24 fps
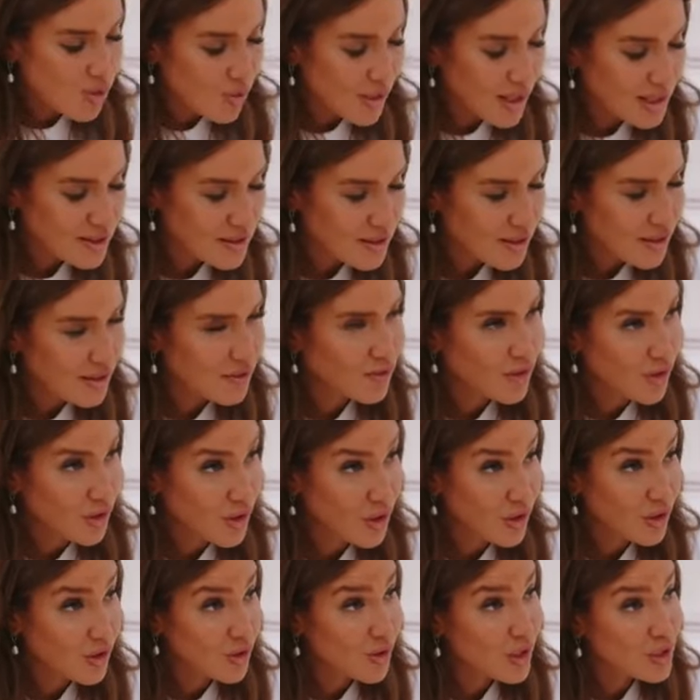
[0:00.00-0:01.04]
all the ways that
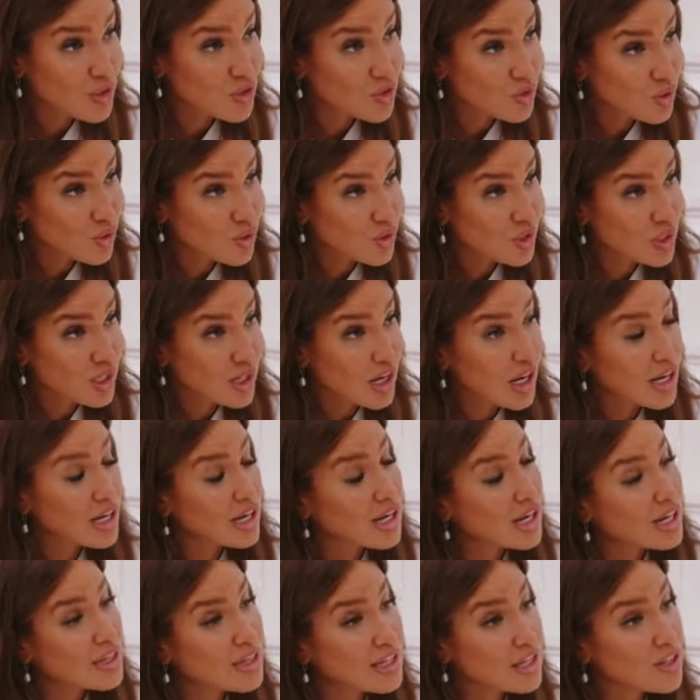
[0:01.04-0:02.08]
I've hurt you? And truly to
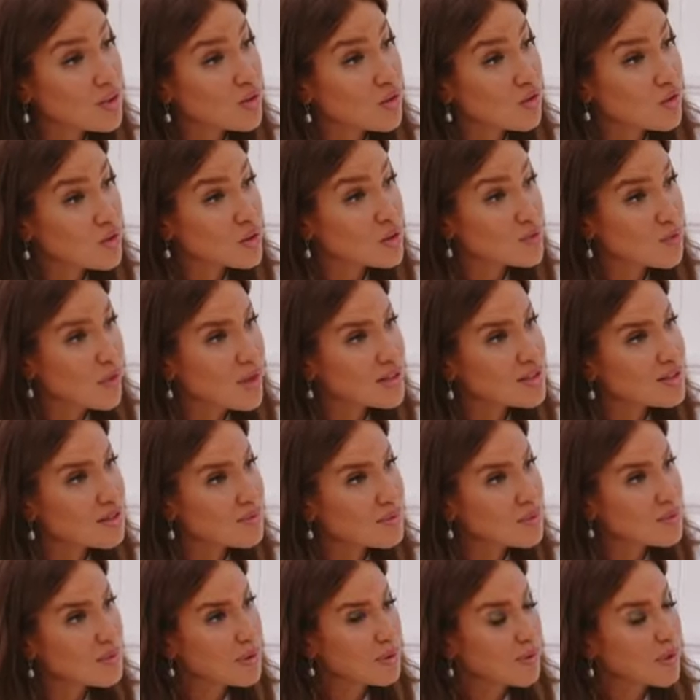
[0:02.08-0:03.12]
God, and I think you've
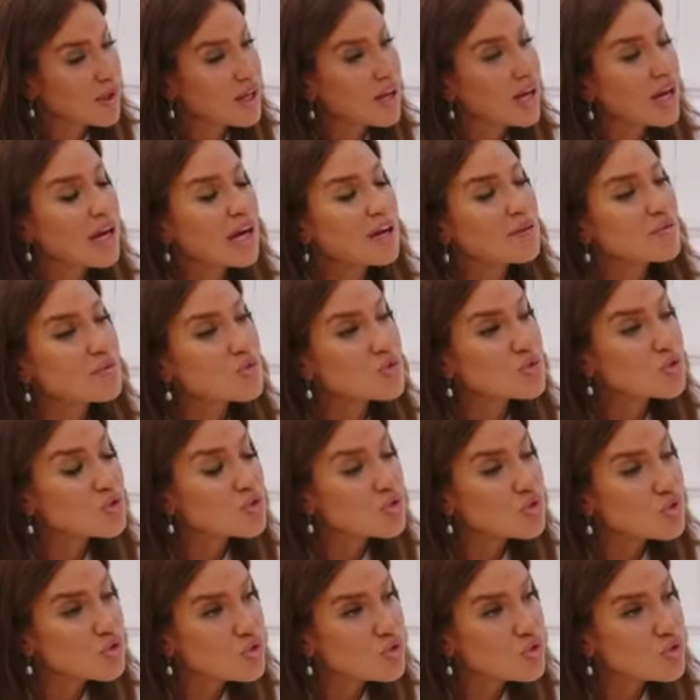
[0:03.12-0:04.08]
expressed them to me, why not? I'm